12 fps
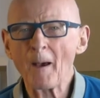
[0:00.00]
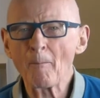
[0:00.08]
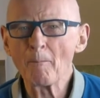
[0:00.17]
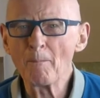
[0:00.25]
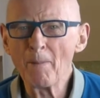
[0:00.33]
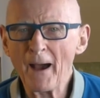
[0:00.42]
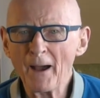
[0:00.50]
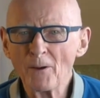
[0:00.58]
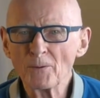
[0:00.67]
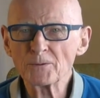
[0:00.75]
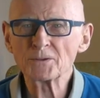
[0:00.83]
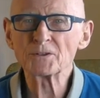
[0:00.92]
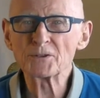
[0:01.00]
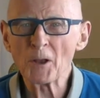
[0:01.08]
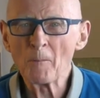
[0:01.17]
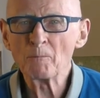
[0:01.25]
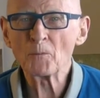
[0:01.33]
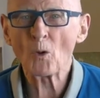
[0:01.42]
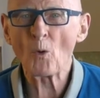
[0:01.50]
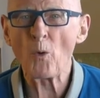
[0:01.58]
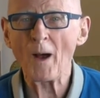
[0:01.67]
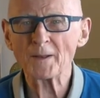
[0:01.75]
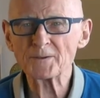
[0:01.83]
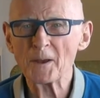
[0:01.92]
about
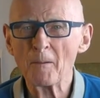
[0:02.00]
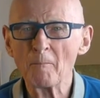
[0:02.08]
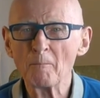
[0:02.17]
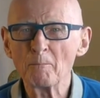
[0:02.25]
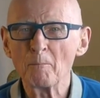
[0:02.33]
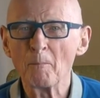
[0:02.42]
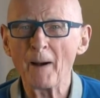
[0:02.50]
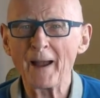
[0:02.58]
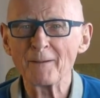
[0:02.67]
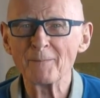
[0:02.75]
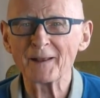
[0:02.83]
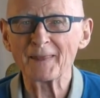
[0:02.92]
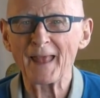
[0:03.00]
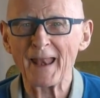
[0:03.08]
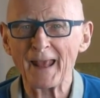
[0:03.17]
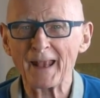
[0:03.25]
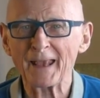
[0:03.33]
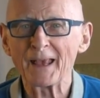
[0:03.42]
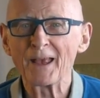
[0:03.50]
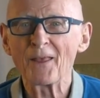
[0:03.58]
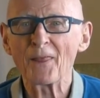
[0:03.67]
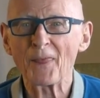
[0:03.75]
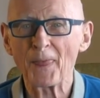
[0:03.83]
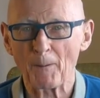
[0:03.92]
quantum biomagnetic
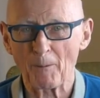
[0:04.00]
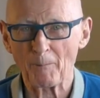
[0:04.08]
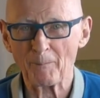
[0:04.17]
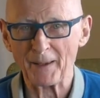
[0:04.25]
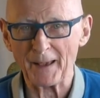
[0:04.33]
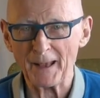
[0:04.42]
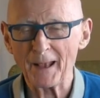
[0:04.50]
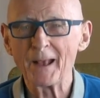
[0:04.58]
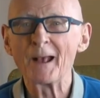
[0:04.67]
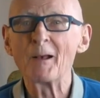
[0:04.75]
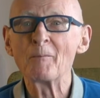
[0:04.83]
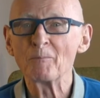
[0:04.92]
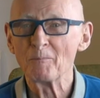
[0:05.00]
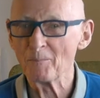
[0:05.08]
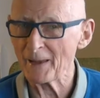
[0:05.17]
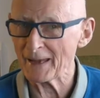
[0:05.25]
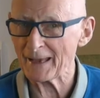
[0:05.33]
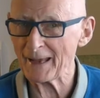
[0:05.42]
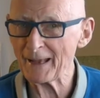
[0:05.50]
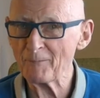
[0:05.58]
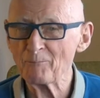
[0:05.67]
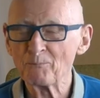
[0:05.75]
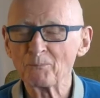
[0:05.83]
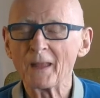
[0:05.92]
therapy, meaning
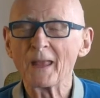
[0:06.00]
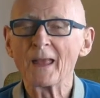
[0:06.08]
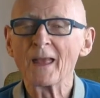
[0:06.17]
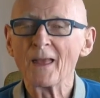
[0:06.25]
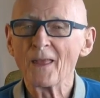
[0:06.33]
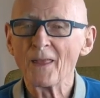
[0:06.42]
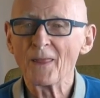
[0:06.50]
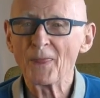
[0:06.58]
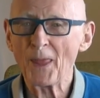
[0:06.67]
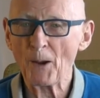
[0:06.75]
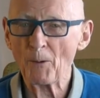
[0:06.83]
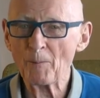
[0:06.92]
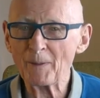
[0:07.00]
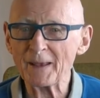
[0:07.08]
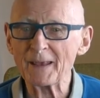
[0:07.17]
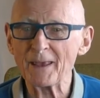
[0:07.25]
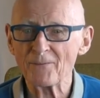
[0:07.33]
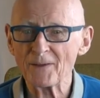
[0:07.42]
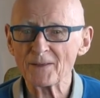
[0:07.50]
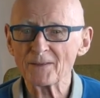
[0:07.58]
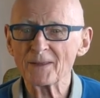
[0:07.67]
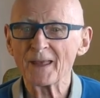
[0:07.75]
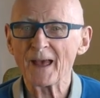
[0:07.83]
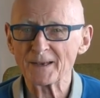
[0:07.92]
therapy given
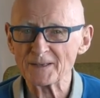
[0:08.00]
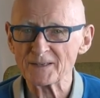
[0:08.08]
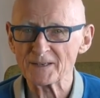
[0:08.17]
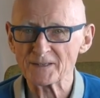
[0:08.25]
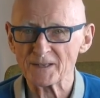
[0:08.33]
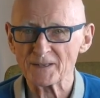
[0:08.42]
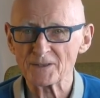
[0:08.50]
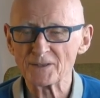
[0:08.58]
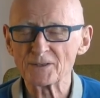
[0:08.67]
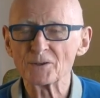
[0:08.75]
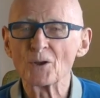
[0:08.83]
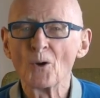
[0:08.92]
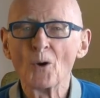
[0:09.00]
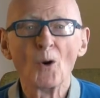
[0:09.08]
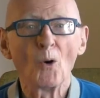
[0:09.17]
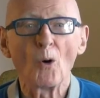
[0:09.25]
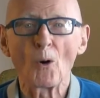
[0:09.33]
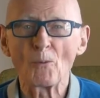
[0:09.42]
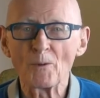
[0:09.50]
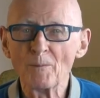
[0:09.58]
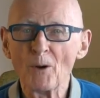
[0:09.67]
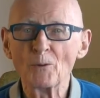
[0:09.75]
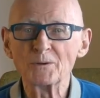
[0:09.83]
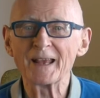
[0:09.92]
at a distance or
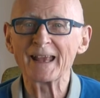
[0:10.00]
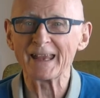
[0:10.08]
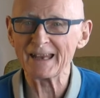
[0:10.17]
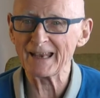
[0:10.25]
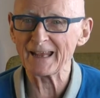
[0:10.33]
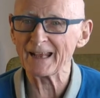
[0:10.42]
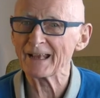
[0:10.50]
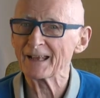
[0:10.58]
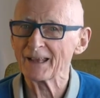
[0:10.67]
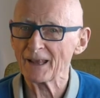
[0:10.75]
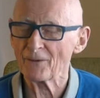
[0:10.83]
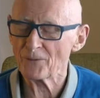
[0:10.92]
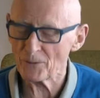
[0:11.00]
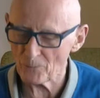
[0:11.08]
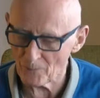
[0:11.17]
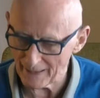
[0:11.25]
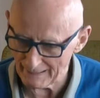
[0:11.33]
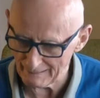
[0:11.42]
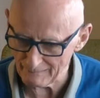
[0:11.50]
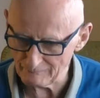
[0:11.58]
remote healing, if you will.